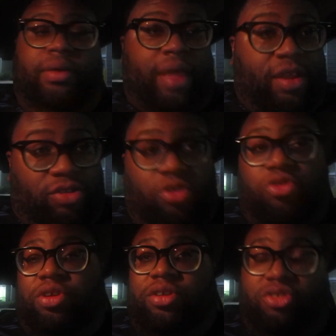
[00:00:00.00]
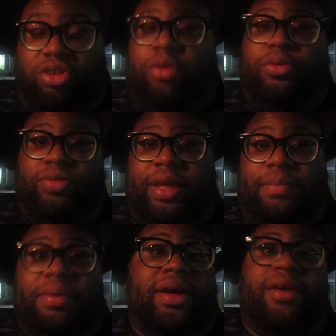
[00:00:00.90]
That's usually the general
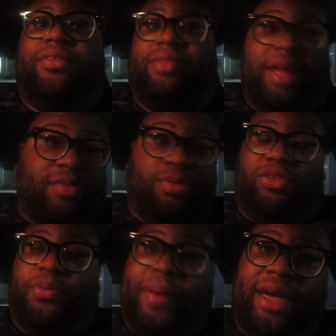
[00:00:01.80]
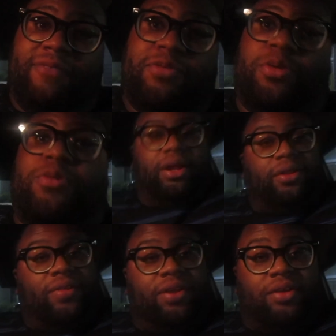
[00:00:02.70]
thing because that's what you're paying for.
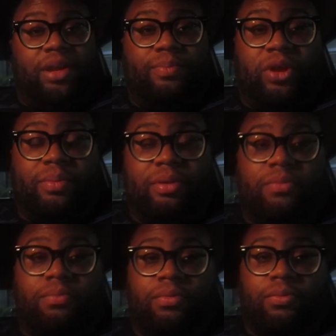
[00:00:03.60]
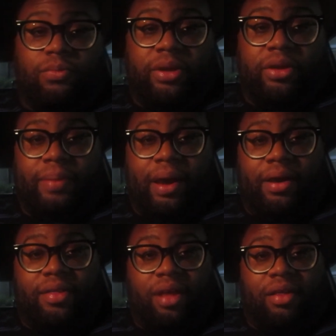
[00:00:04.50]
Another thing you're gonna wanna be weary
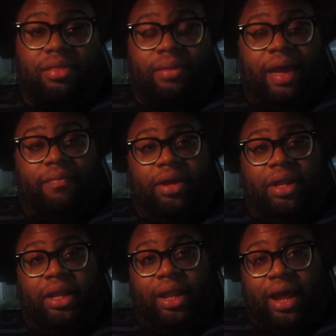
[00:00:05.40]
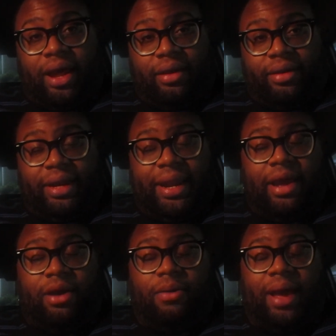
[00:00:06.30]
about is also having a lock.
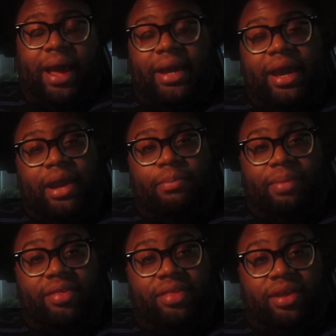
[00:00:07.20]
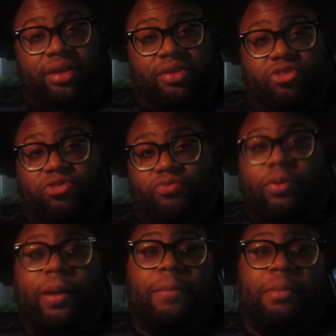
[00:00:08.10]
Now, I got a message
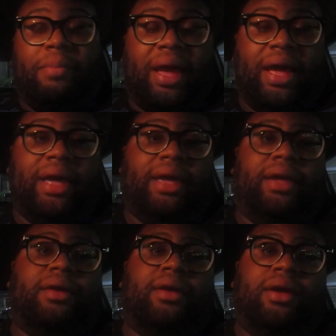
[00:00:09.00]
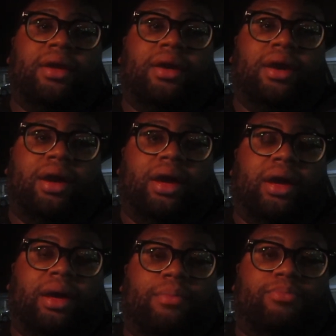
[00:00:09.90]
from my
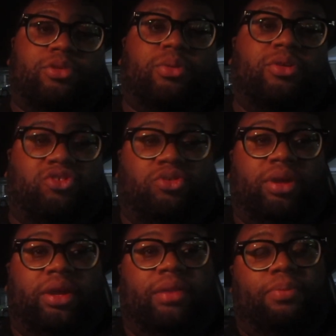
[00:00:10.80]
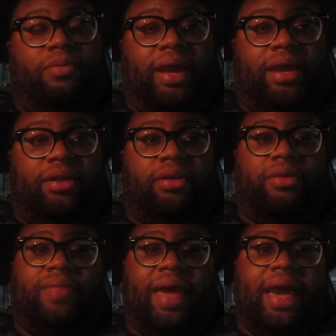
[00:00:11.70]
um, storage unit provider
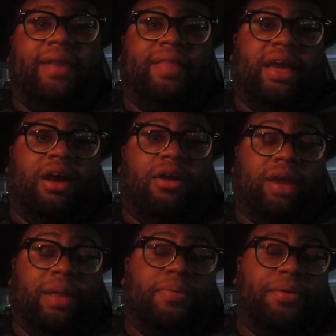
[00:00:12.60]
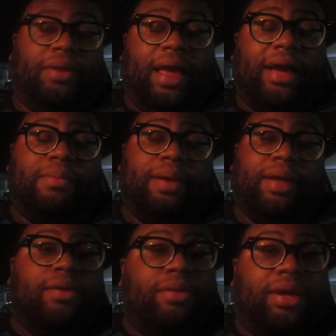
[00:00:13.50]
that they already put a lock in my
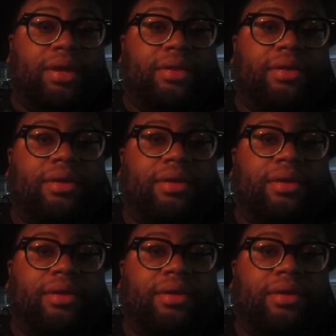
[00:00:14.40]
unit.